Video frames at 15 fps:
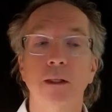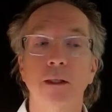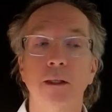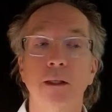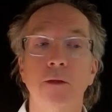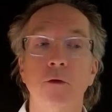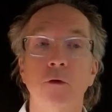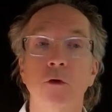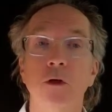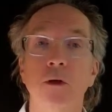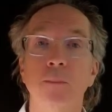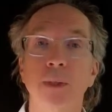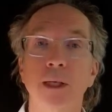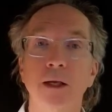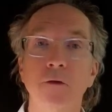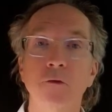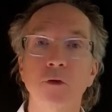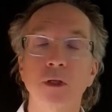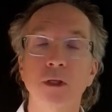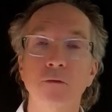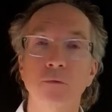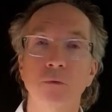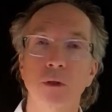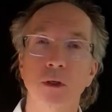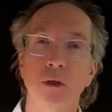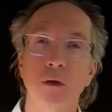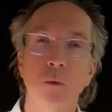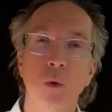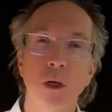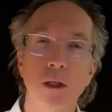and your capacity for a
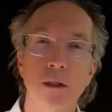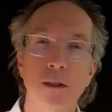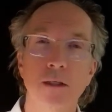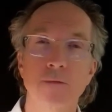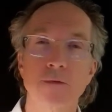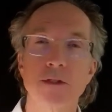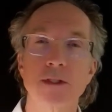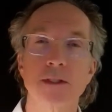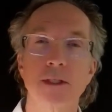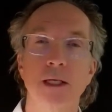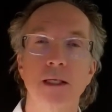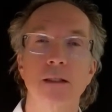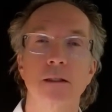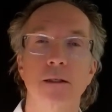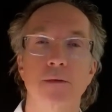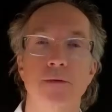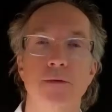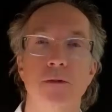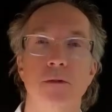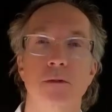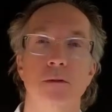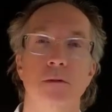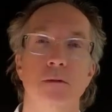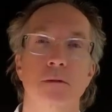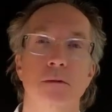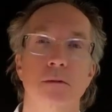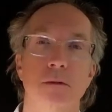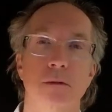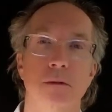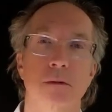quality of steadiness
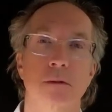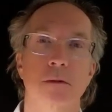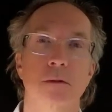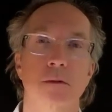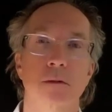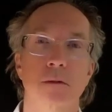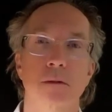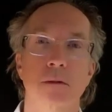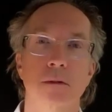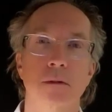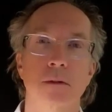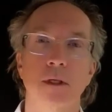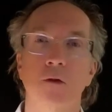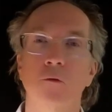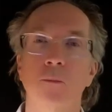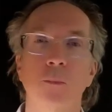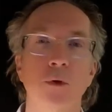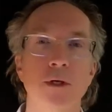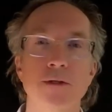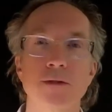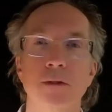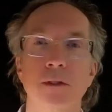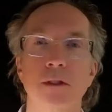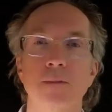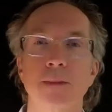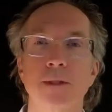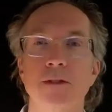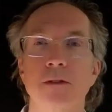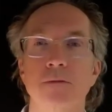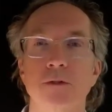that is present in the
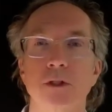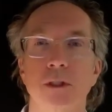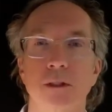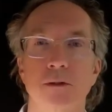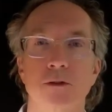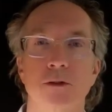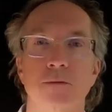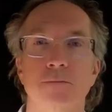midst of change.